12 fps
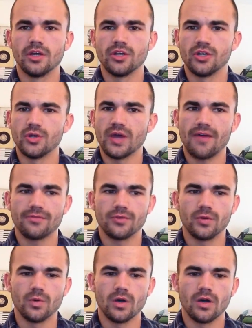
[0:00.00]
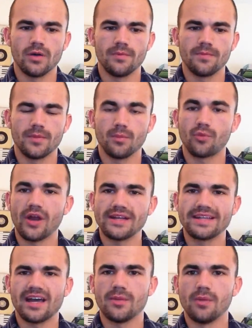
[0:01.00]
You have to uh,
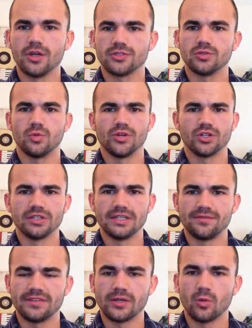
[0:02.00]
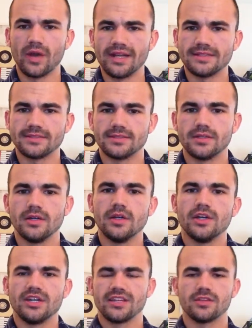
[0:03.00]
break down a muscle when you're lifting weights.
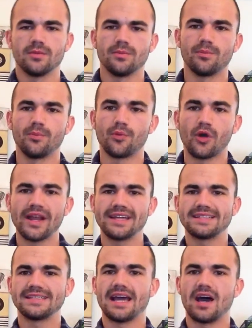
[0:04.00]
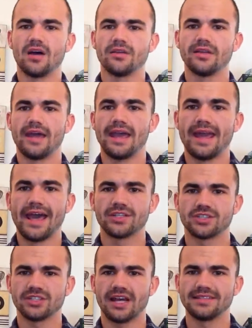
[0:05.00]
You have to break it down and
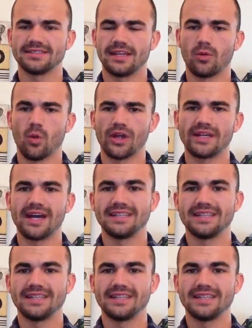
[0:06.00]
exercise it and work it